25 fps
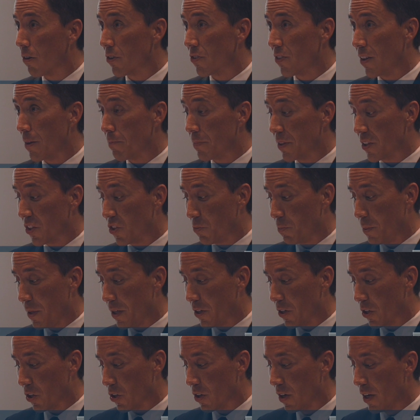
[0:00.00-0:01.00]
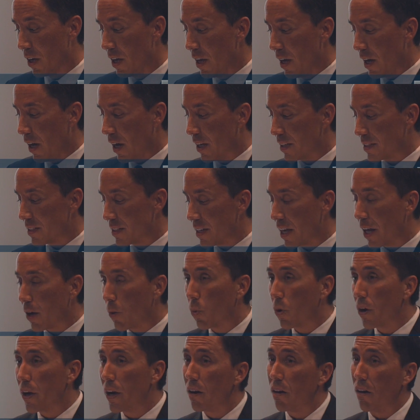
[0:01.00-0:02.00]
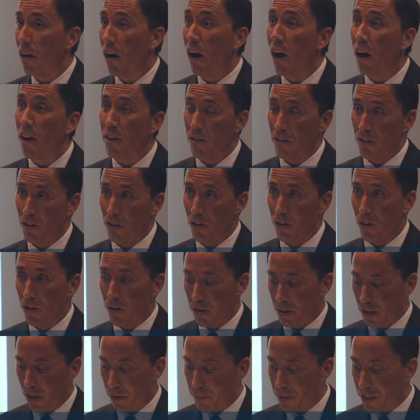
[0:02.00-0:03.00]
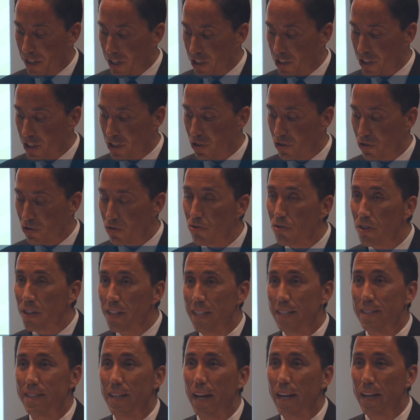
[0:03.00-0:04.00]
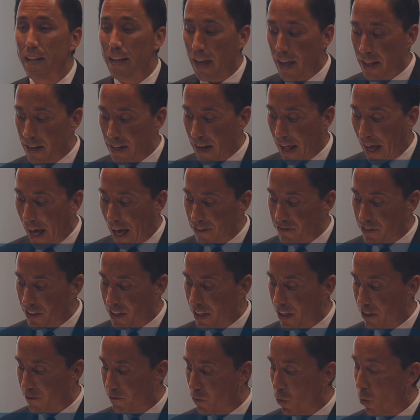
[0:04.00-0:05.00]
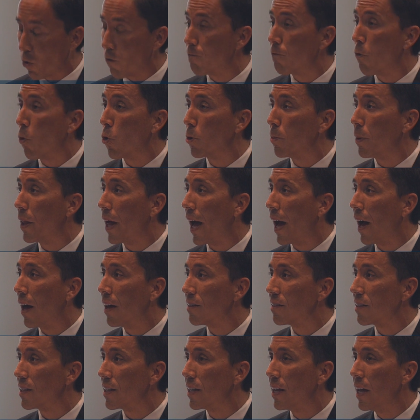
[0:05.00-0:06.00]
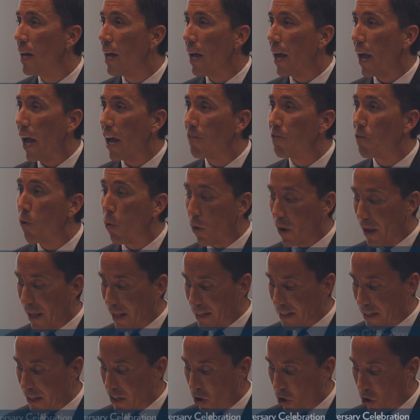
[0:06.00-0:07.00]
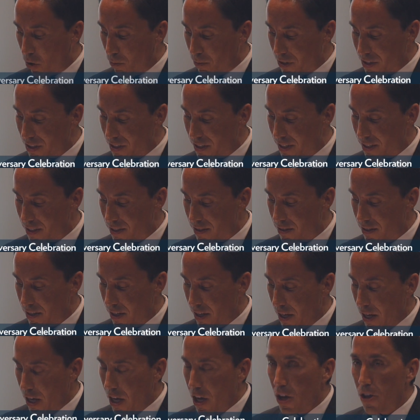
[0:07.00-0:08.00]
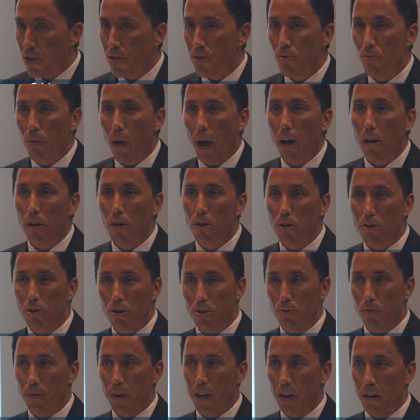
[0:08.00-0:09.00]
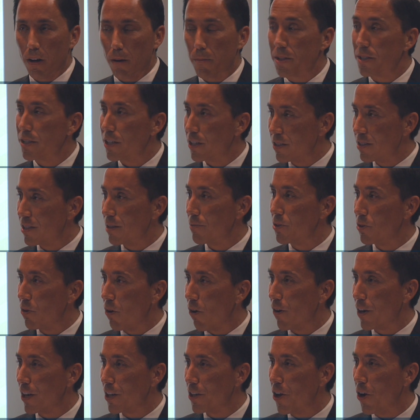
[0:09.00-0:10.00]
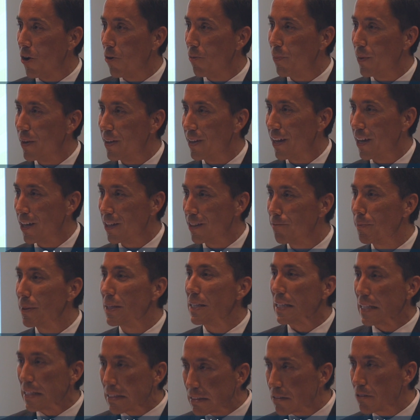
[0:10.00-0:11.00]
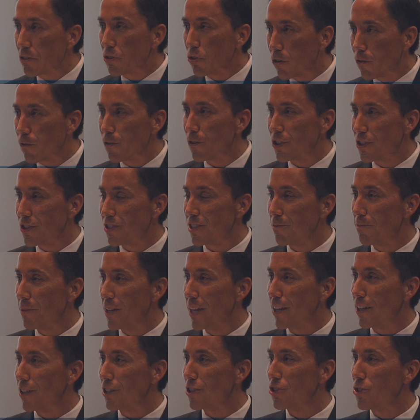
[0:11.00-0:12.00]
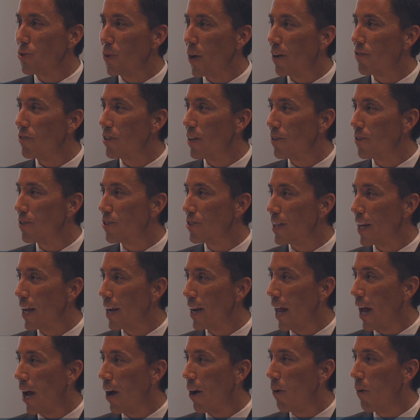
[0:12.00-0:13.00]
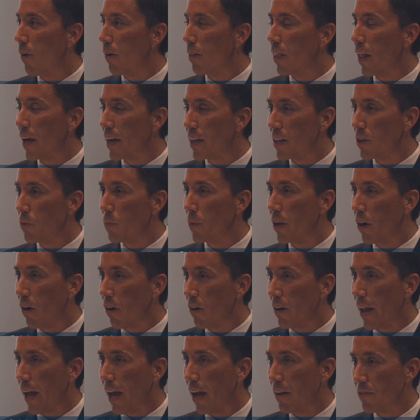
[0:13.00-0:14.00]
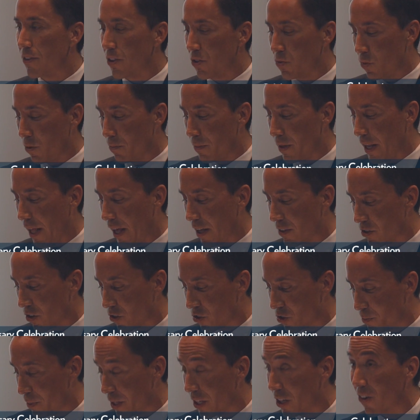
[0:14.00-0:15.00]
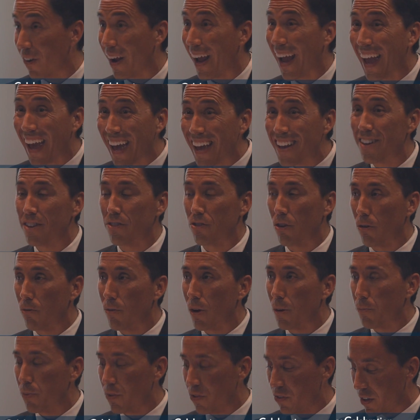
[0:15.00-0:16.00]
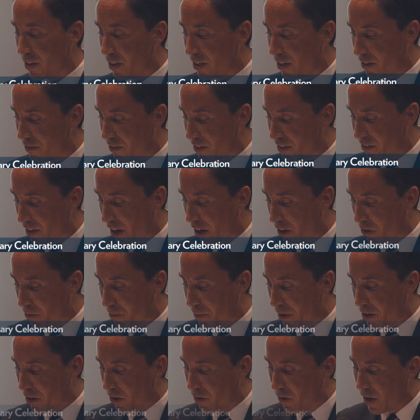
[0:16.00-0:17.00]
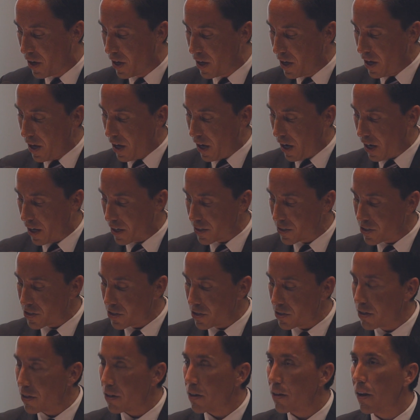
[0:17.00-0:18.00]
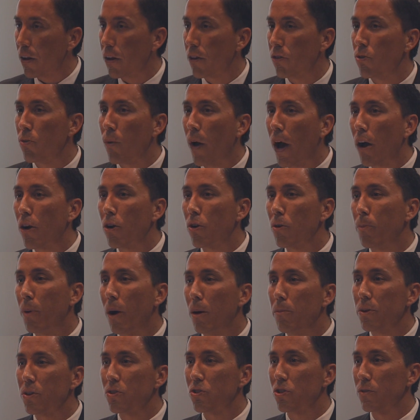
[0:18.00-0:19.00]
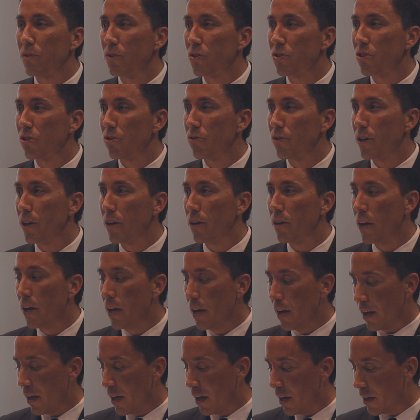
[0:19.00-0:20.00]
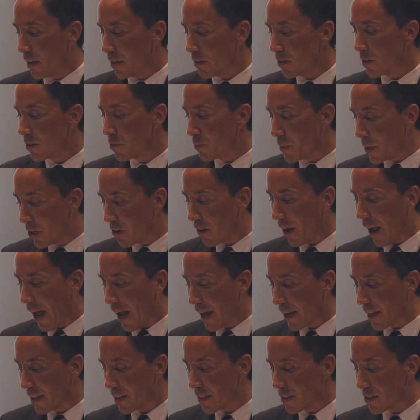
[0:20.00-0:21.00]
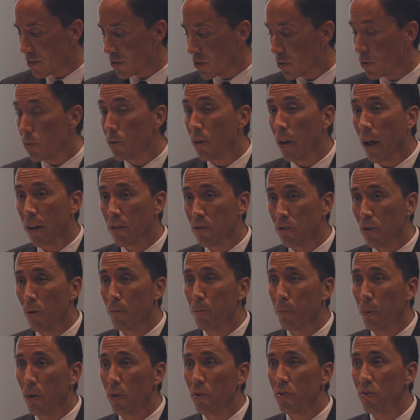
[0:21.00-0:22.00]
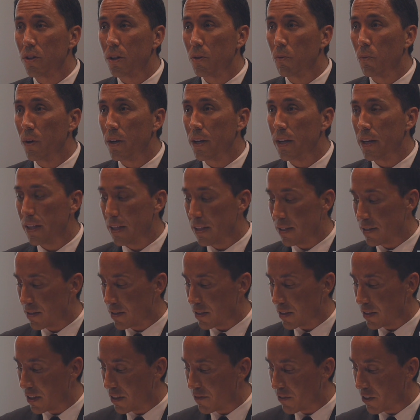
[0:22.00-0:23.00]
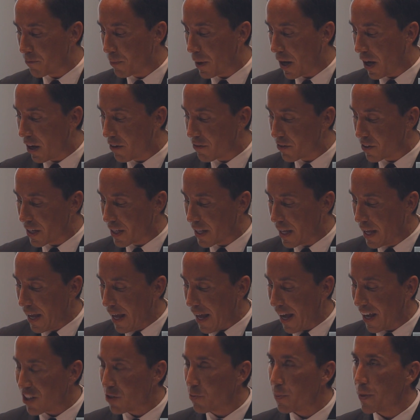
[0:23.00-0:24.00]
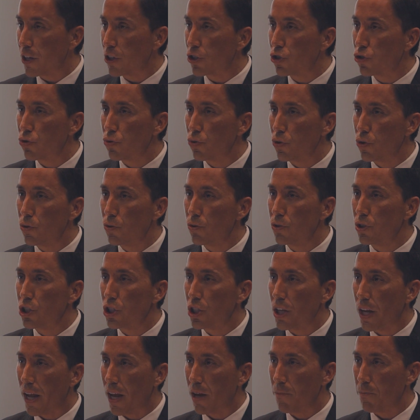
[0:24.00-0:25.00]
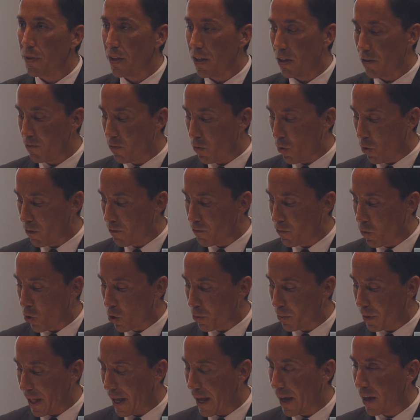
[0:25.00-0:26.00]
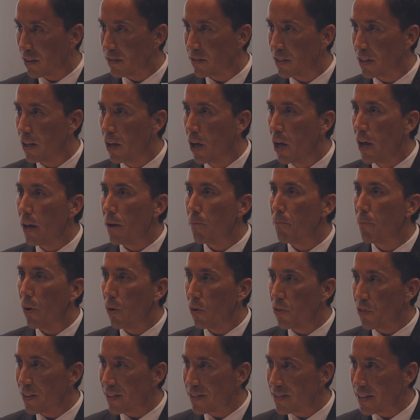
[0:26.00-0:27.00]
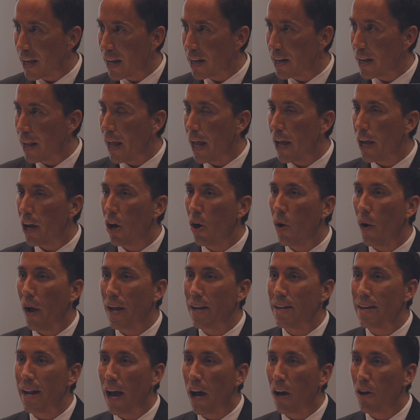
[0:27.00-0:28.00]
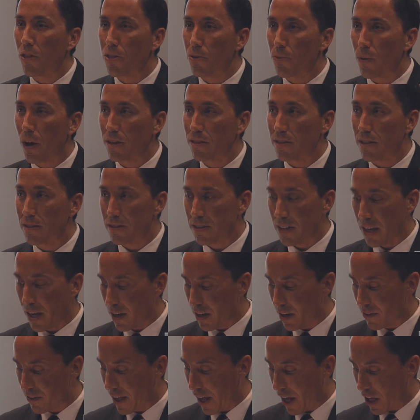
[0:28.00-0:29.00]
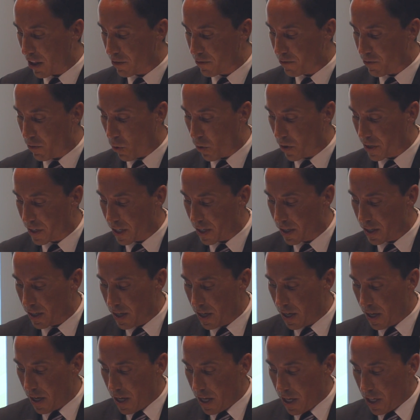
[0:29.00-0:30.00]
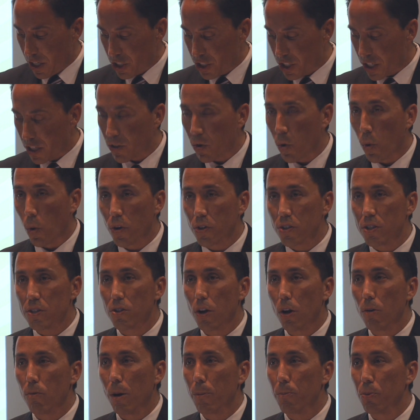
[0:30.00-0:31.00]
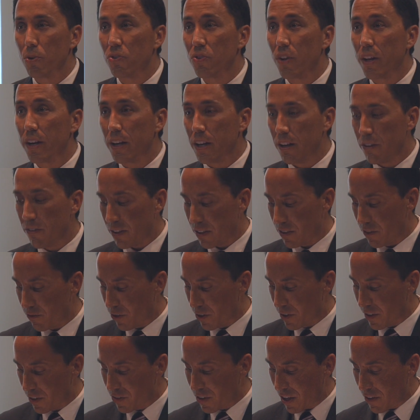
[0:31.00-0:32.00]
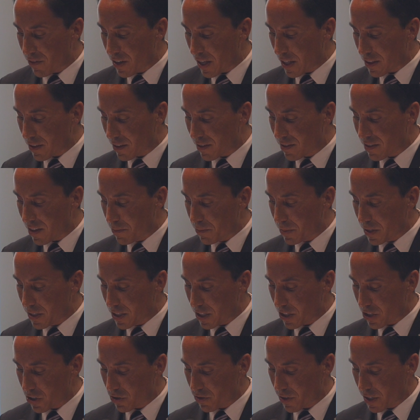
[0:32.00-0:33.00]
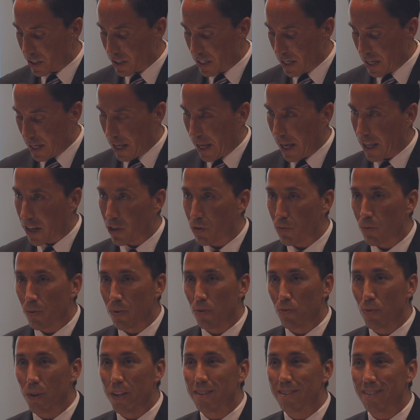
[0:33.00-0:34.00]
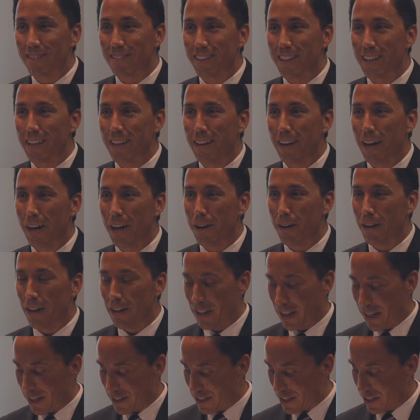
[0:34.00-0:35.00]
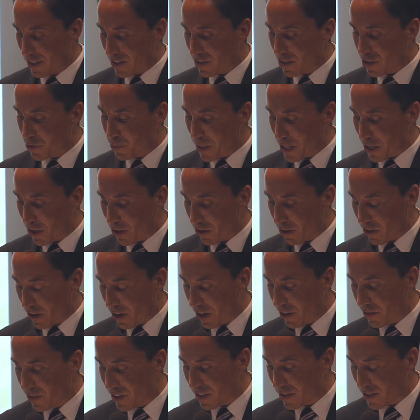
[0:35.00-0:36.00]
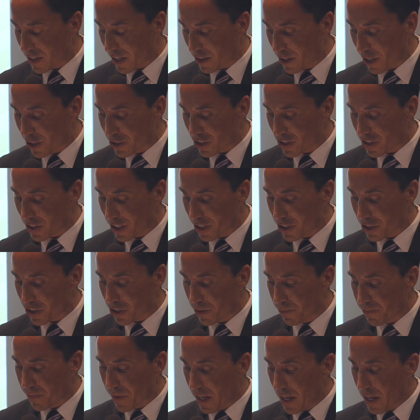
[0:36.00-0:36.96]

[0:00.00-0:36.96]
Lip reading: Assembly Speaker. Tonight we're here to honor her because she's truly a dedicated advocate for affordable housing and for ending homelessness. Throughout her career, I'm going to tell you something you already know, but listen to it for just a minute, because you have to understand how lucky we are to have this woman as our speaker and as our representative in Sacramento. Throughout her public service career, Speaker Atkins, who has known personally what it is to live in poverty, has been a true champion for affordable housing, both in San Diego and now throughout the state of California. She, of course, is our representative for the 78th Assembly District and was recently elected Speaker of the state legislature.